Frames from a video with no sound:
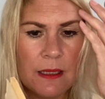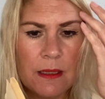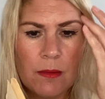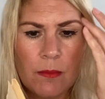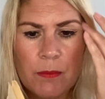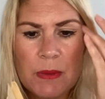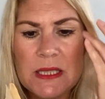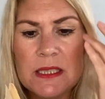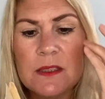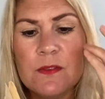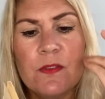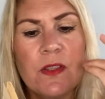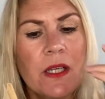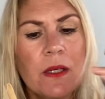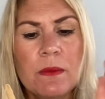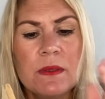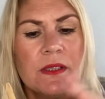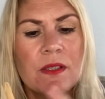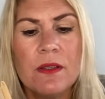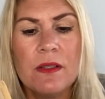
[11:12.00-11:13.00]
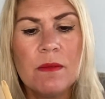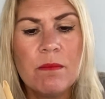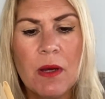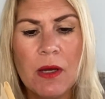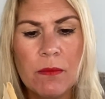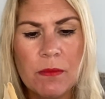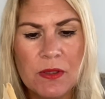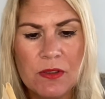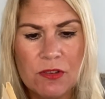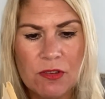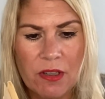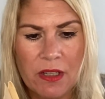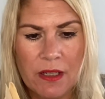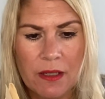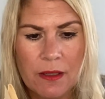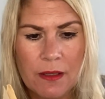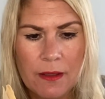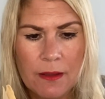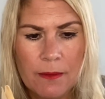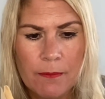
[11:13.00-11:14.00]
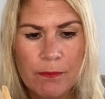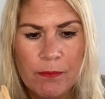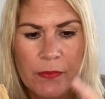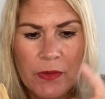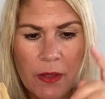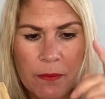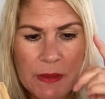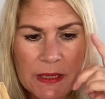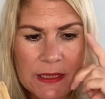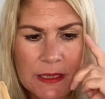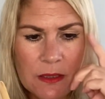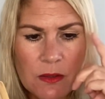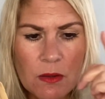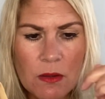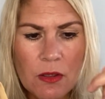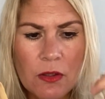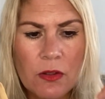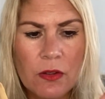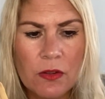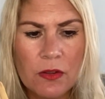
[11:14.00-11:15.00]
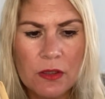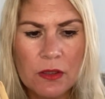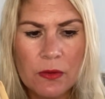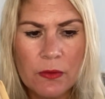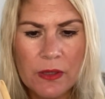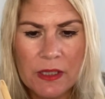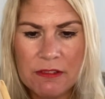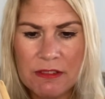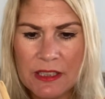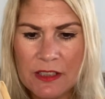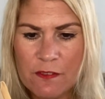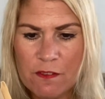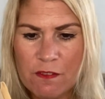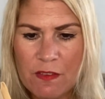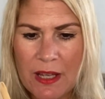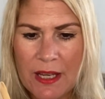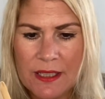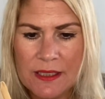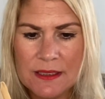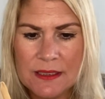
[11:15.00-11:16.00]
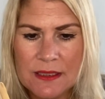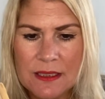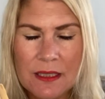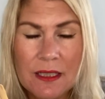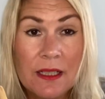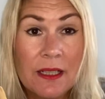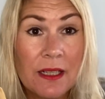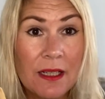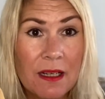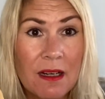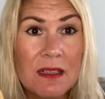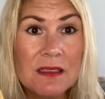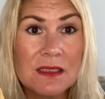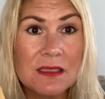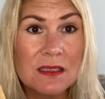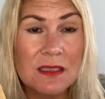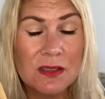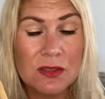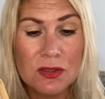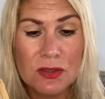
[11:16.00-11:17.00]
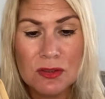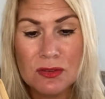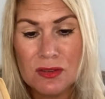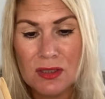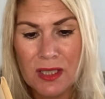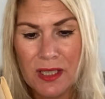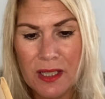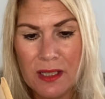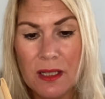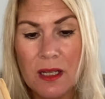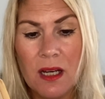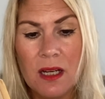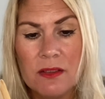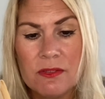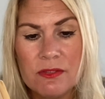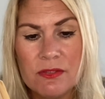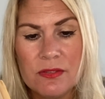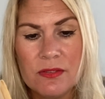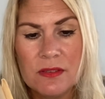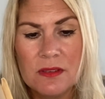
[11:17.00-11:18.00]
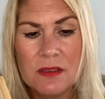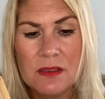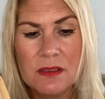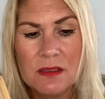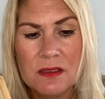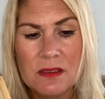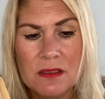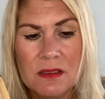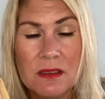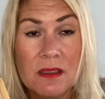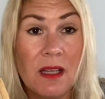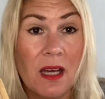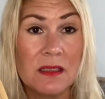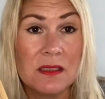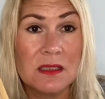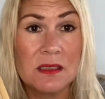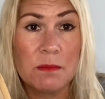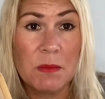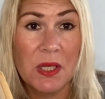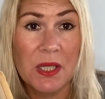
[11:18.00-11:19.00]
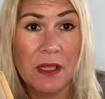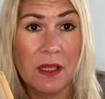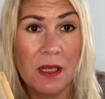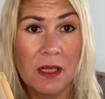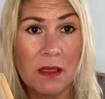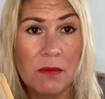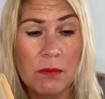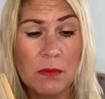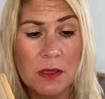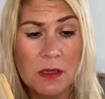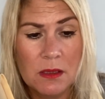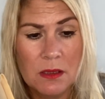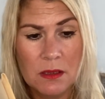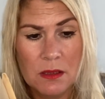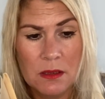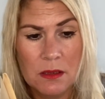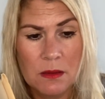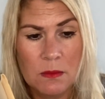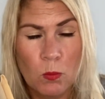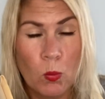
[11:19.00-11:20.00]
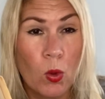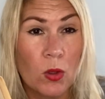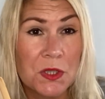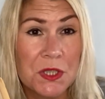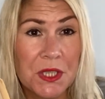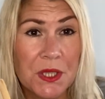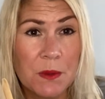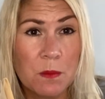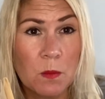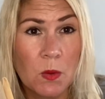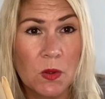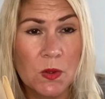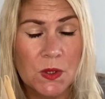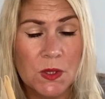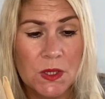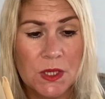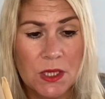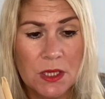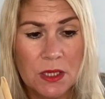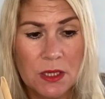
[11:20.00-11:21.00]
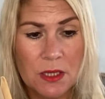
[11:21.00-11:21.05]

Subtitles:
But his fear was only momentary, and though he did not look the lawyer in the face, he answered coolly enough. "That is my name. What do you want?"